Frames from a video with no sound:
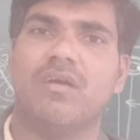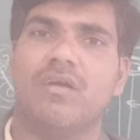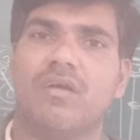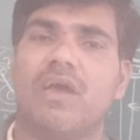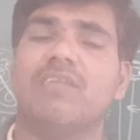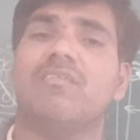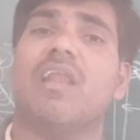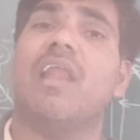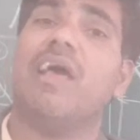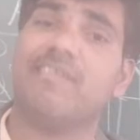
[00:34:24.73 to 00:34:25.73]
Yes,
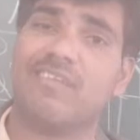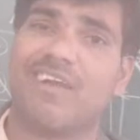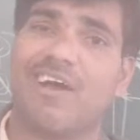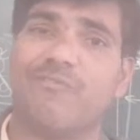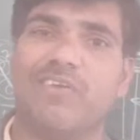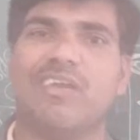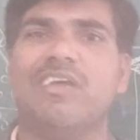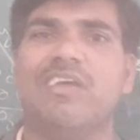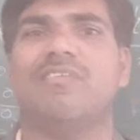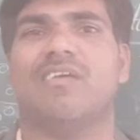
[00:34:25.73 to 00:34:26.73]
less traffic
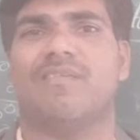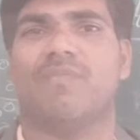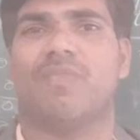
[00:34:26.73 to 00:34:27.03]
region.